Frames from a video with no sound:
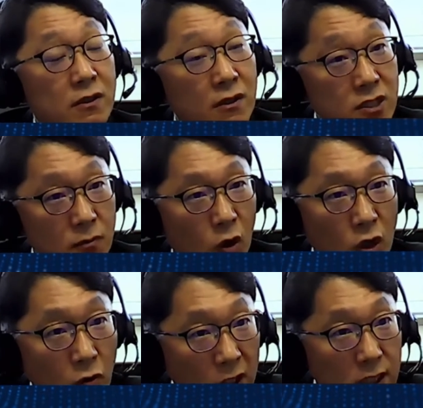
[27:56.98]
the ship
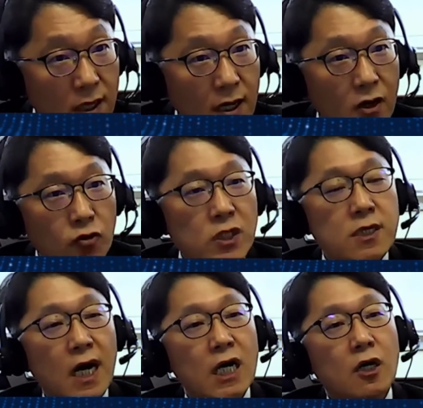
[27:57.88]
owner want,
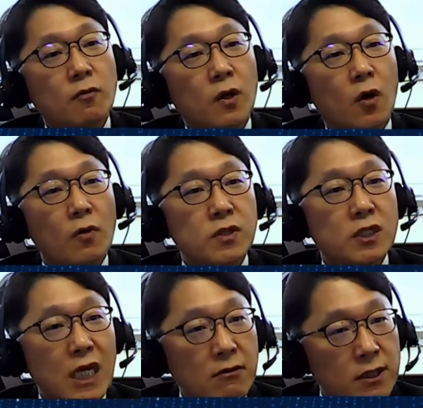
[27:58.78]
which kind of
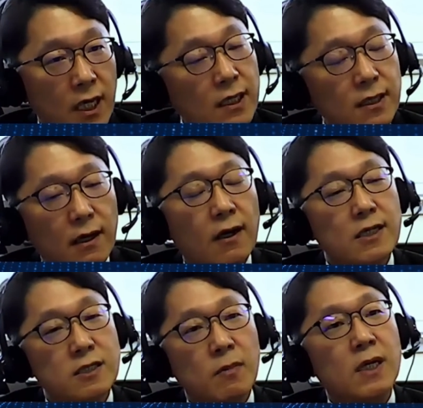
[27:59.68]
option they will take.
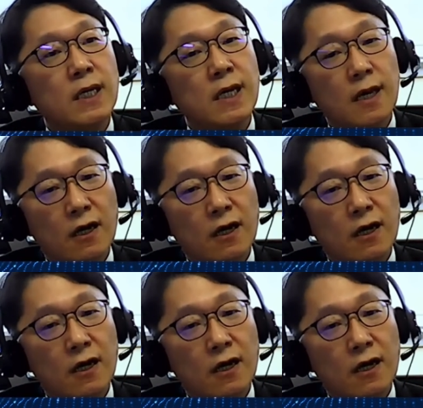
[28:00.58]
It's very